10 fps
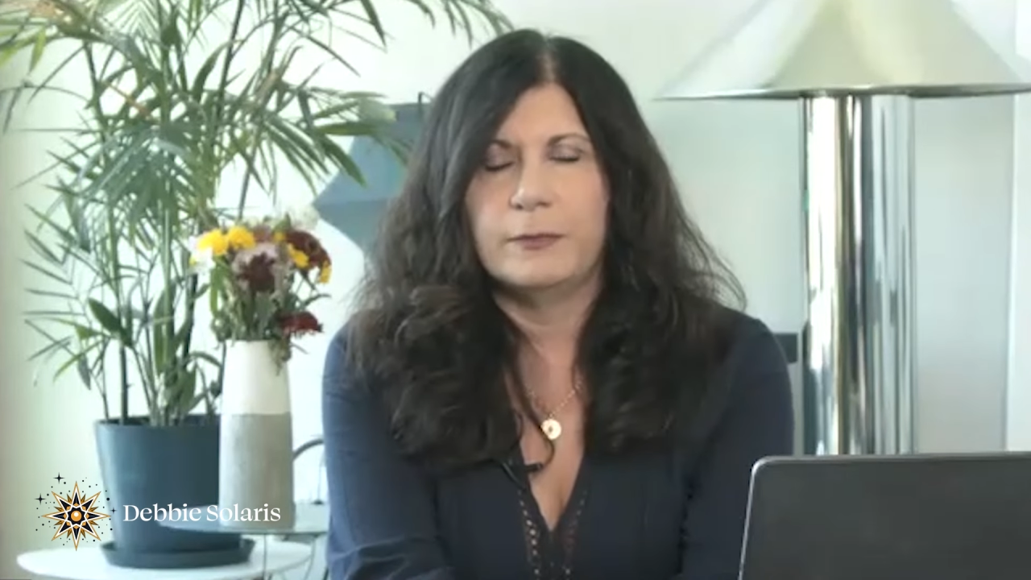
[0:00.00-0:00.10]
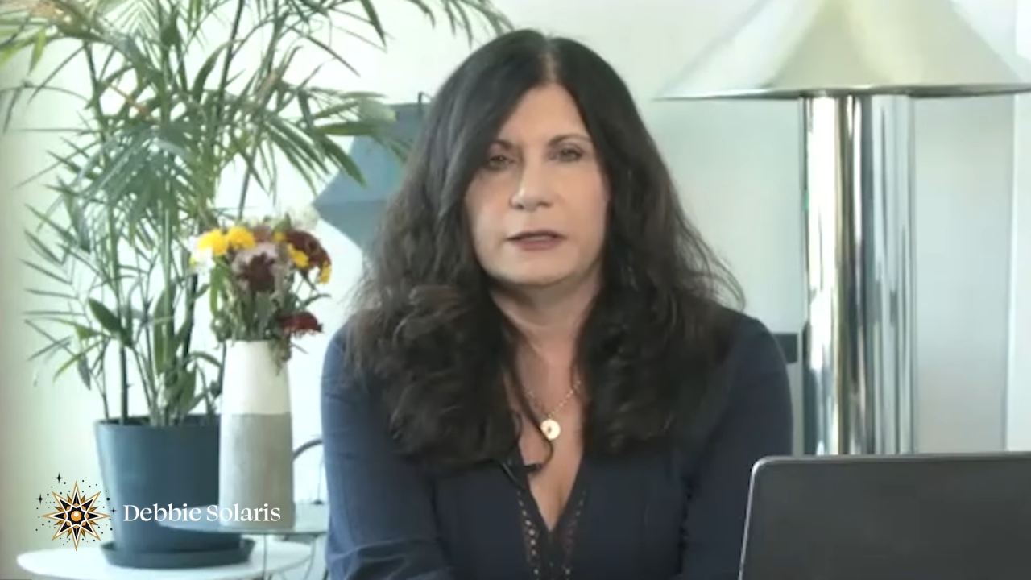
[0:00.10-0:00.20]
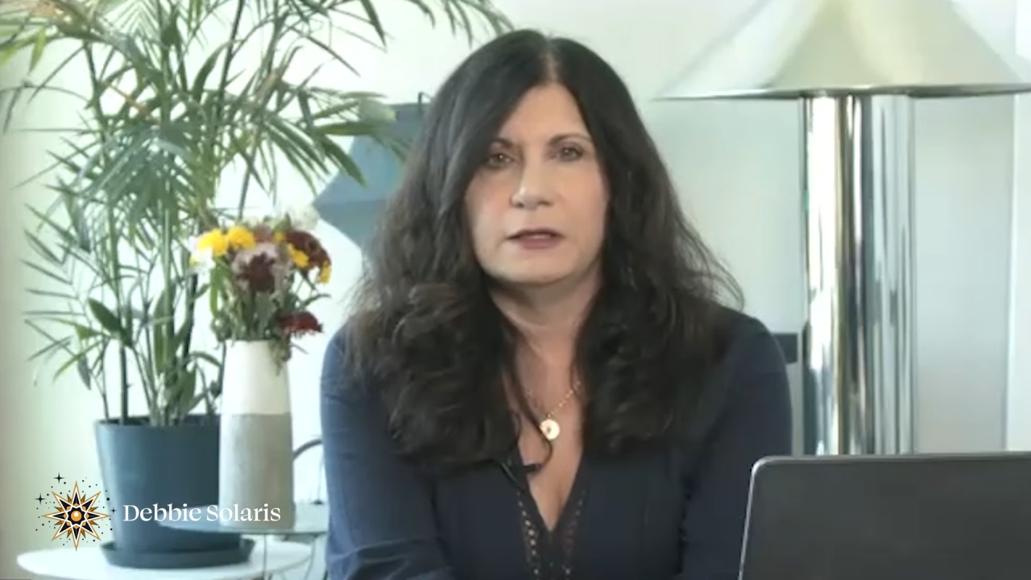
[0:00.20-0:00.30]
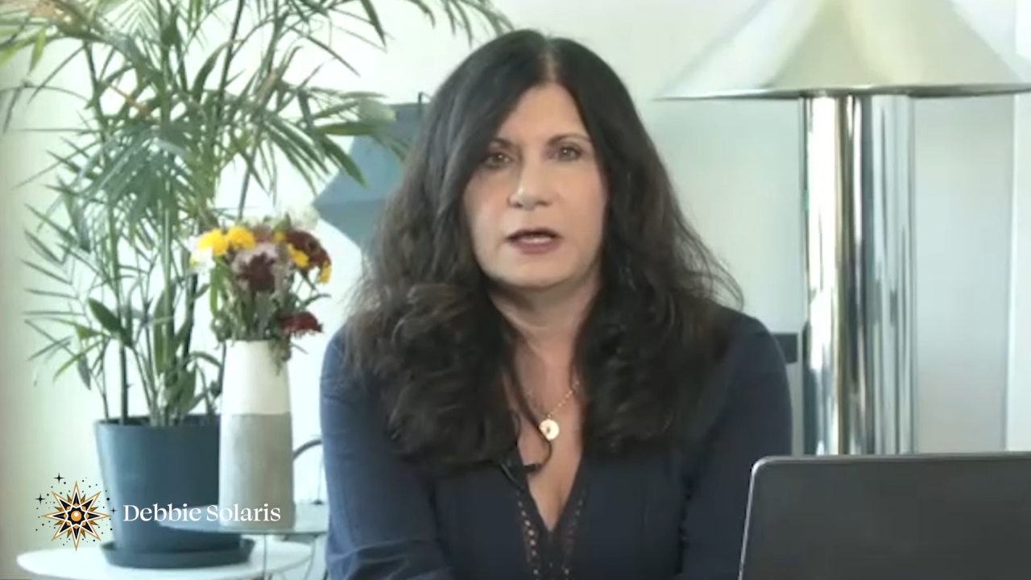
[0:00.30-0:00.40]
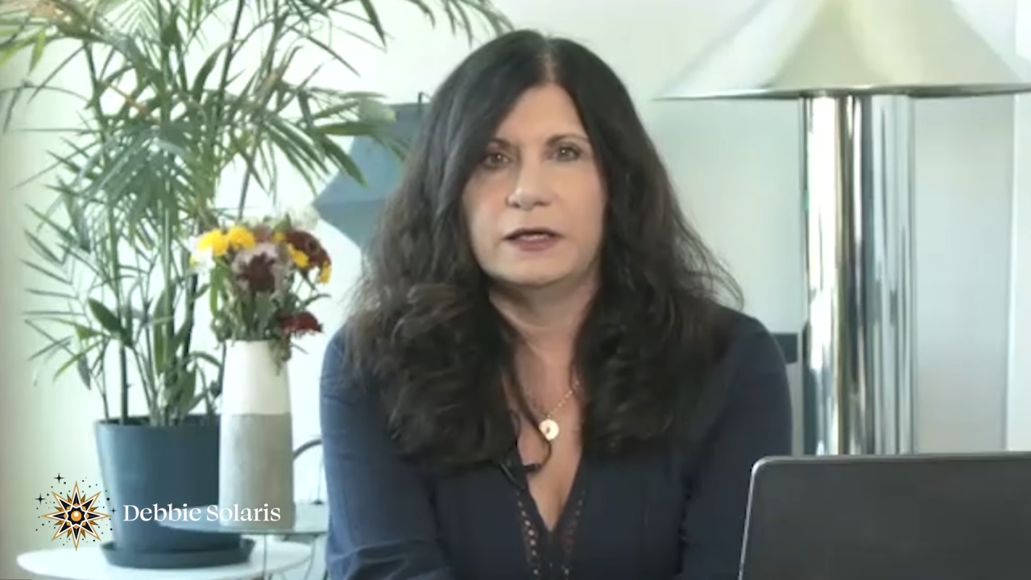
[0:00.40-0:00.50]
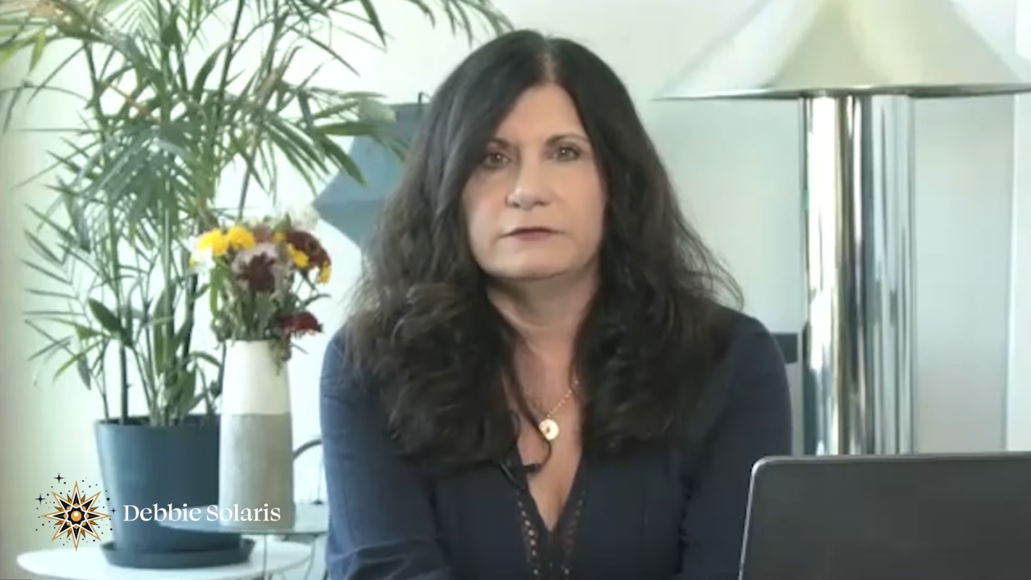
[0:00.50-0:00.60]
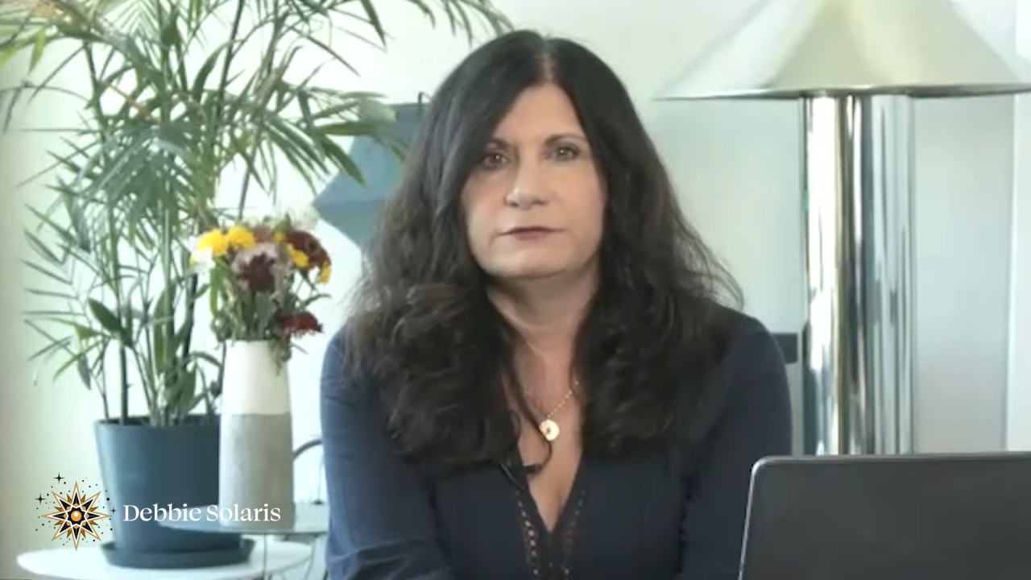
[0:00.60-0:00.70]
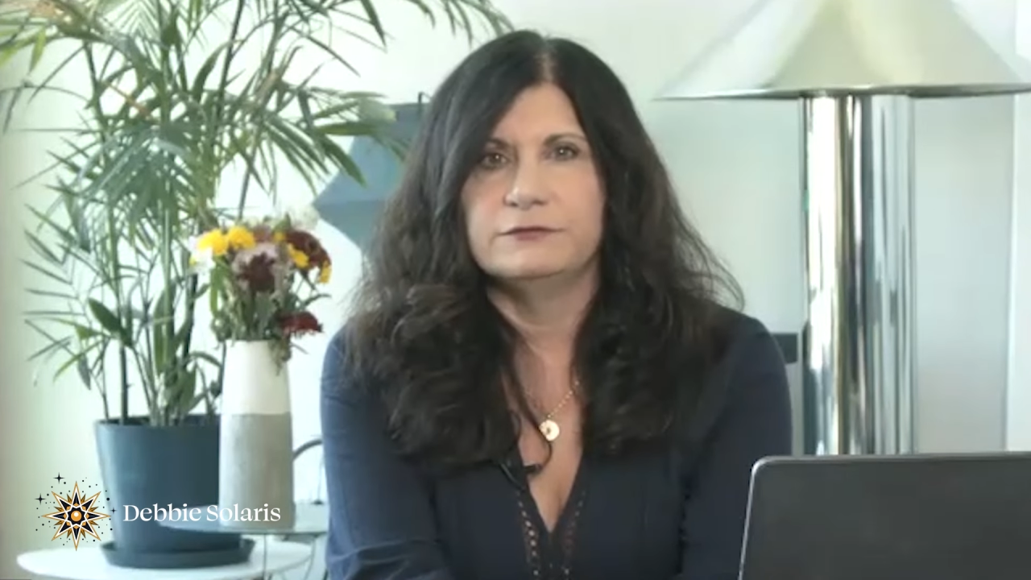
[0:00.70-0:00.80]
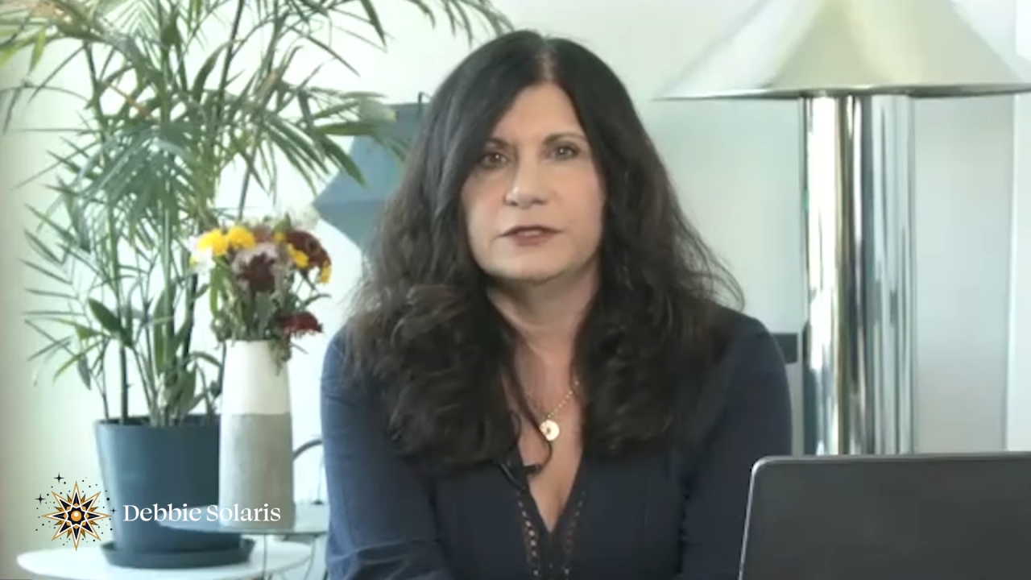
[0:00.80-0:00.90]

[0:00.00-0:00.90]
my life